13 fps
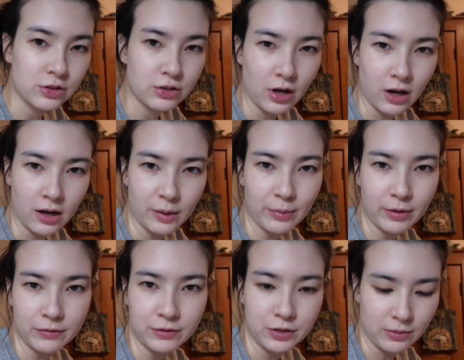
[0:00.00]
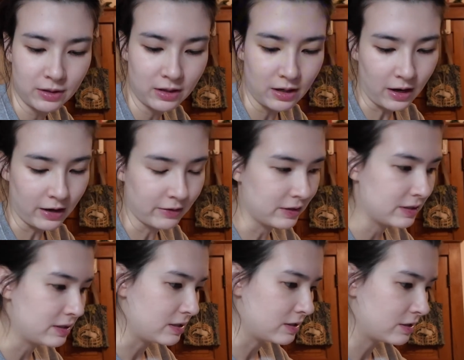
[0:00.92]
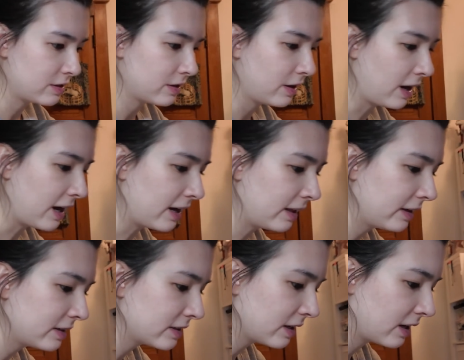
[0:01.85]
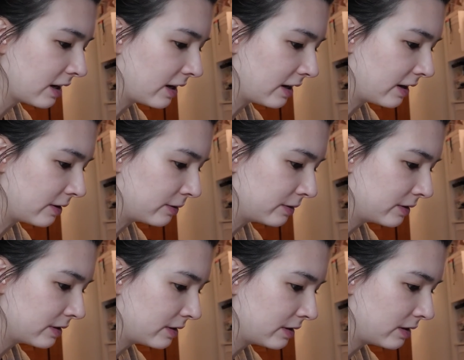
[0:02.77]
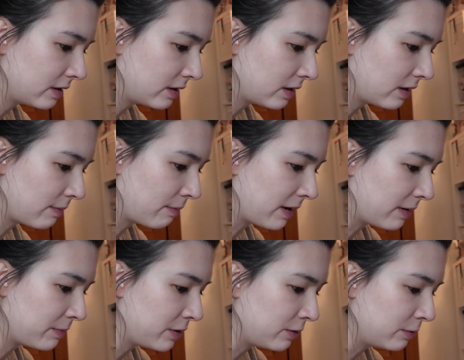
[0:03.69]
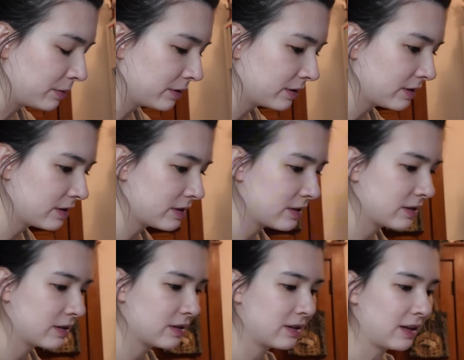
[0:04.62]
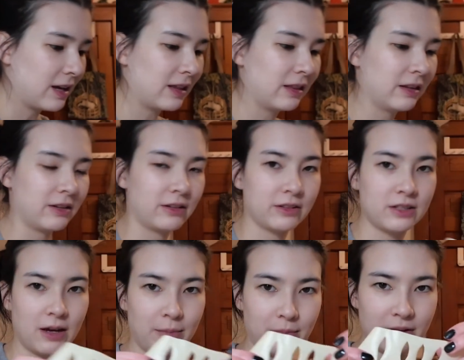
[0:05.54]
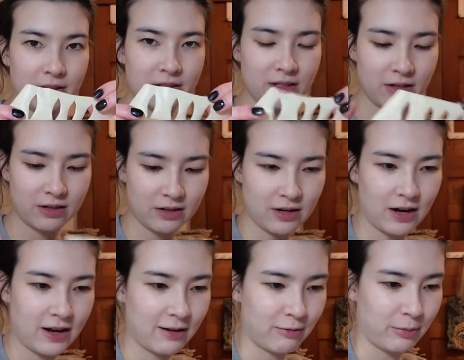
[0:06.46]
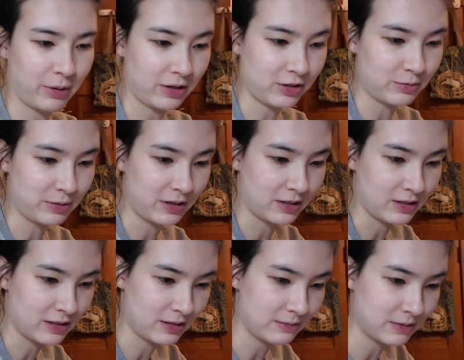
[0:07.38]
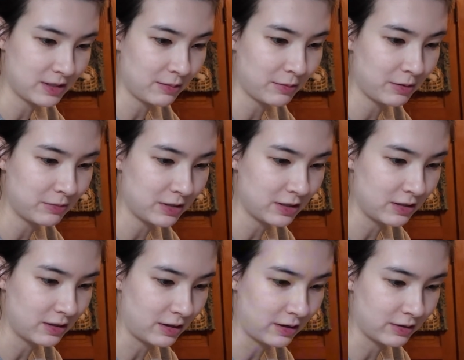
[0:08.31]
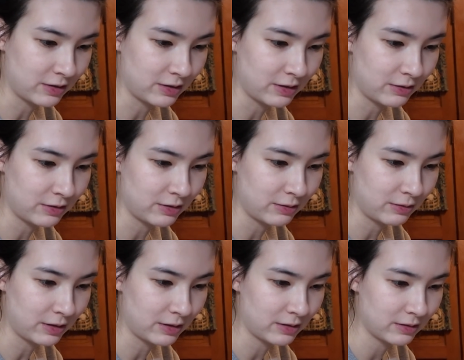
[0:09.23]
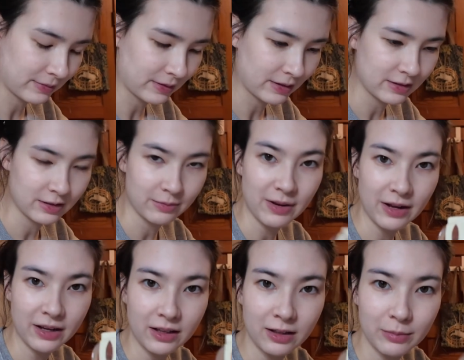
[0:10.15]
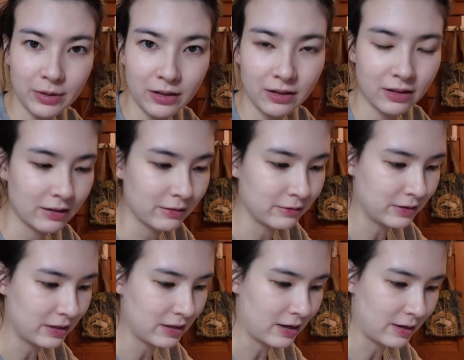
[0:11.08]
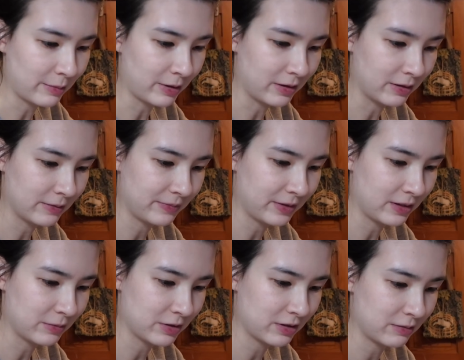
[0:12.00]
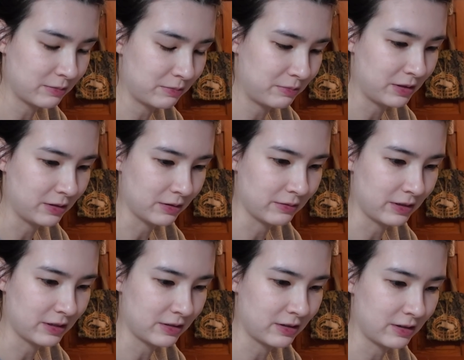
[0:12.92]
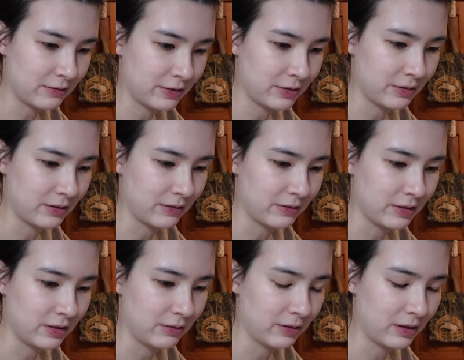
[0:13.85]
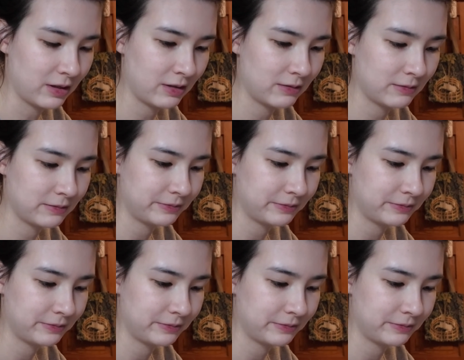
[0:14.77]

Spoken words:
job of doing the iris easier, I like to cut out my pupils, like little templates here. I have a bunch because some of them did not turn out too well. Smack in the middle of the eyeball, and I'm just gonna peel the rest off so I don't have to deal with it.